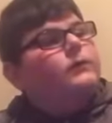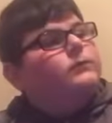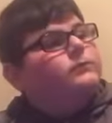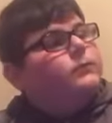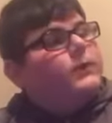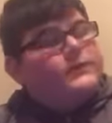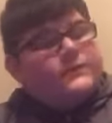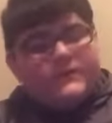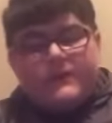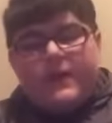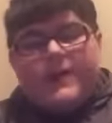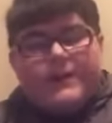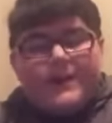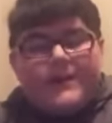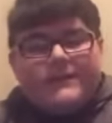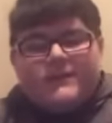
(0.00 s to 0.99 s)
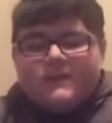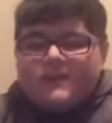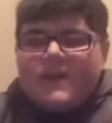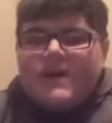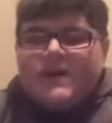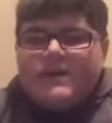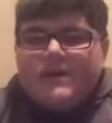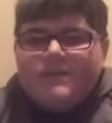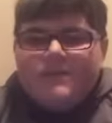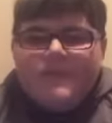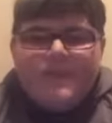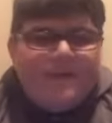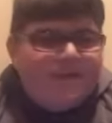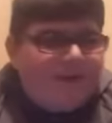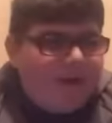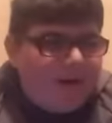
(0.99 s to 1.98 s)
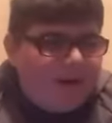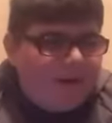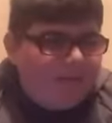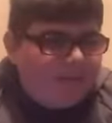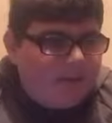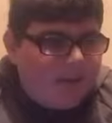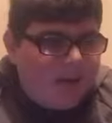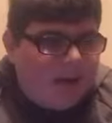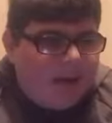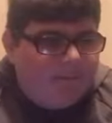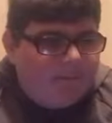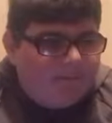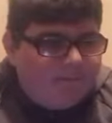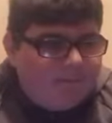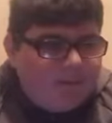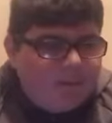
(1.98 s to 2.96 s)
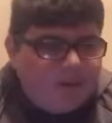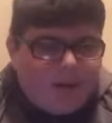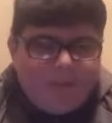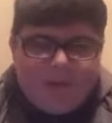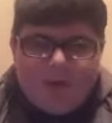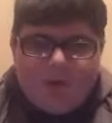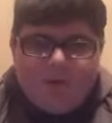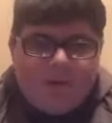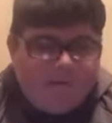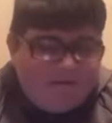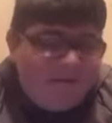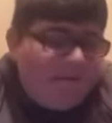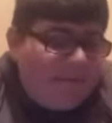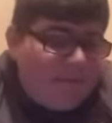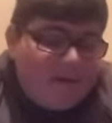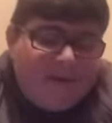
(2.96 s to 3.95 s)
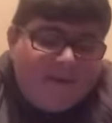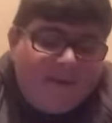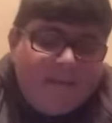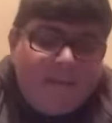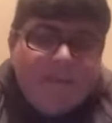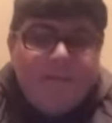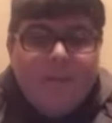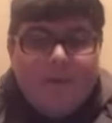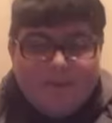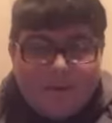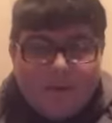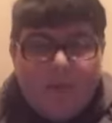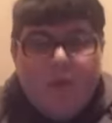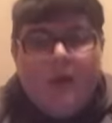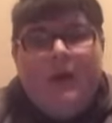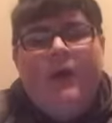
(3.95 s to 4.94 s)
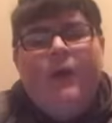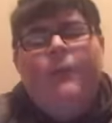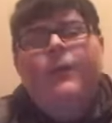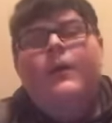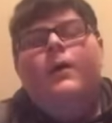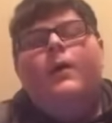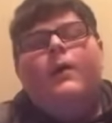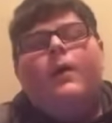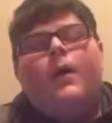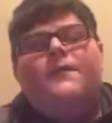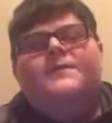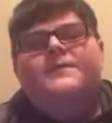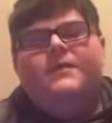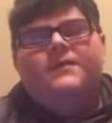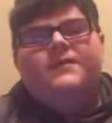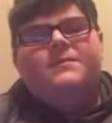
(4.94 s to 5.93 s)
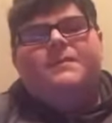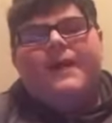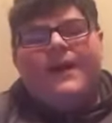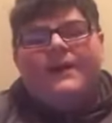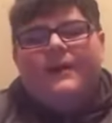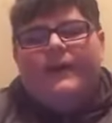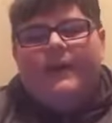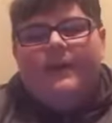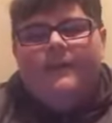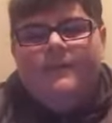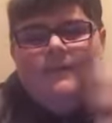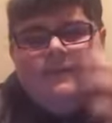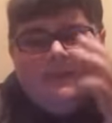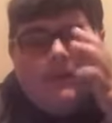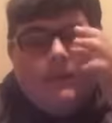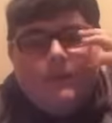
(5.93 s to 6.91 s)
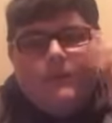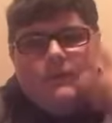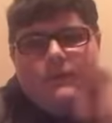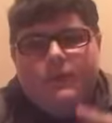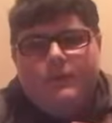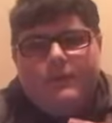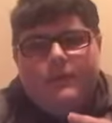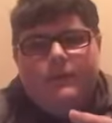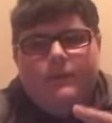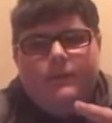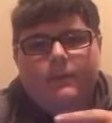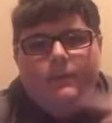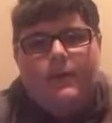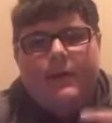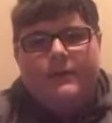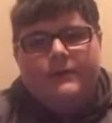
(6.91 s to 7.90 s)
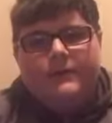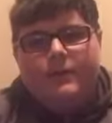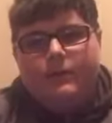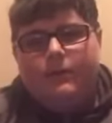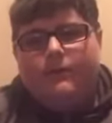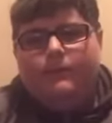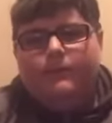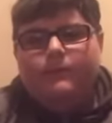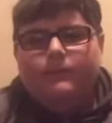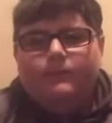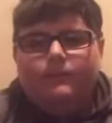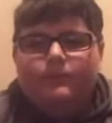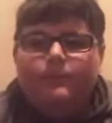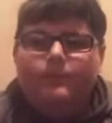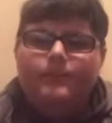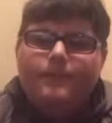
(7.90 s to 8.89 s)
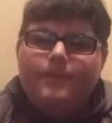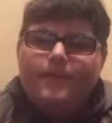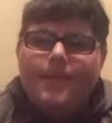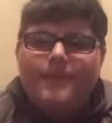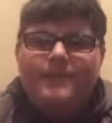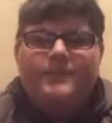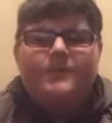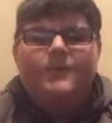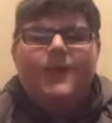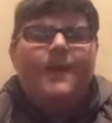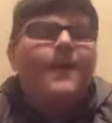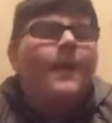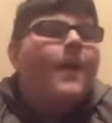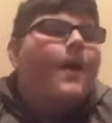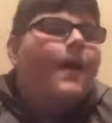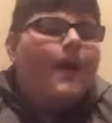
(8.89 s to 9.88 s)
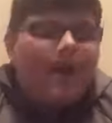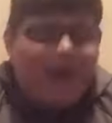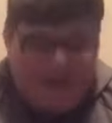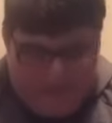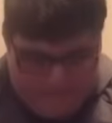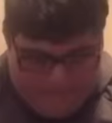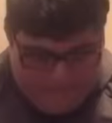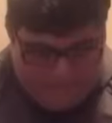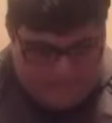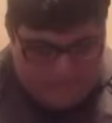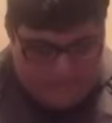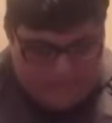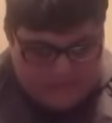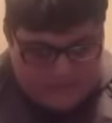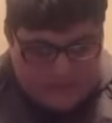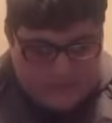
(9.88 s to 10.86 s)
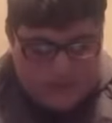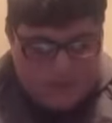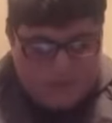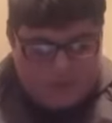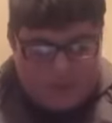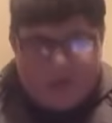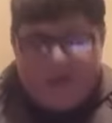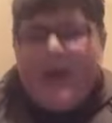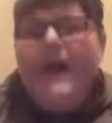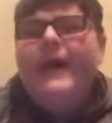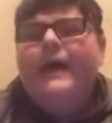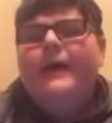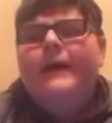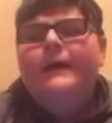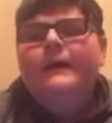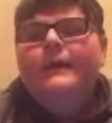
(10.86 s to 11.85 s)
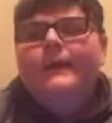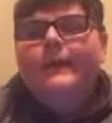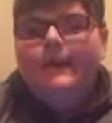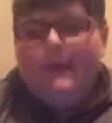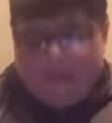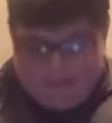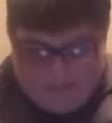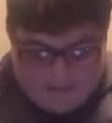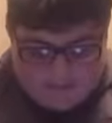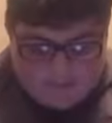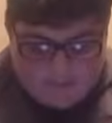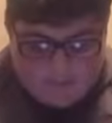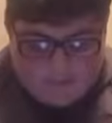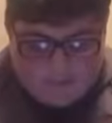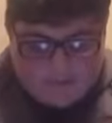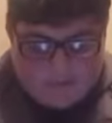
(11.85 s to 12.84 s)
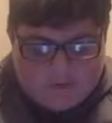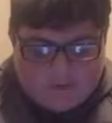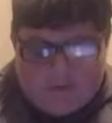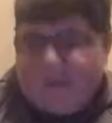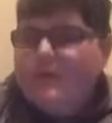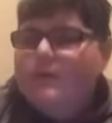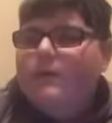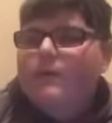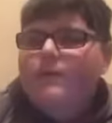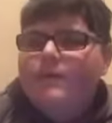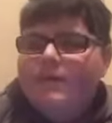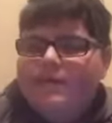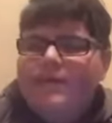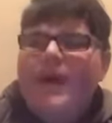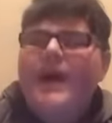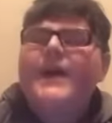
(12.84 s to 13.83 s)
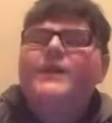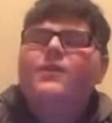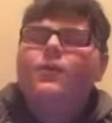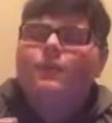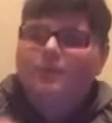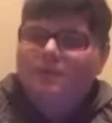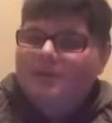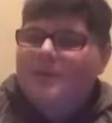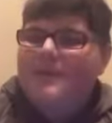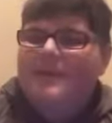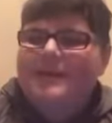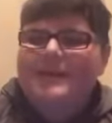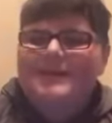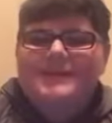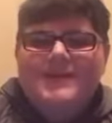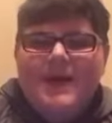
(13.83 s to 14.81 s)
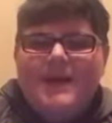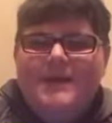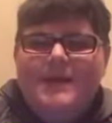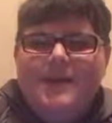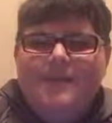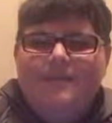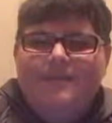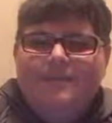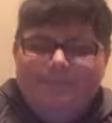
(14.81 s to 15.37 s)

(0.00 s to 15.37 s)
it's a decent stadium to be fair. I've never been, but I really want to go. Obviously, there's a pattern here. See what I mean? 92, maybe someday. So yeah, let's move on to the final Premier League stadium.